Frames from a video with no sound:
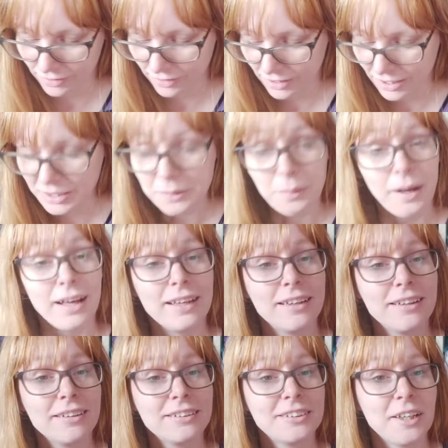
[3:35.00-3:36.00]
Anyway,
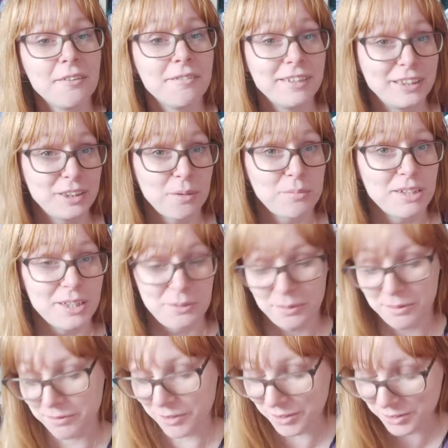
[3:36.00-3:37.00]
so finished objects,
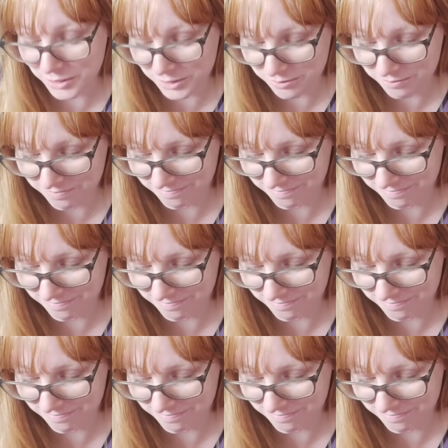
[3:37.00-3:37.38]
we've got none.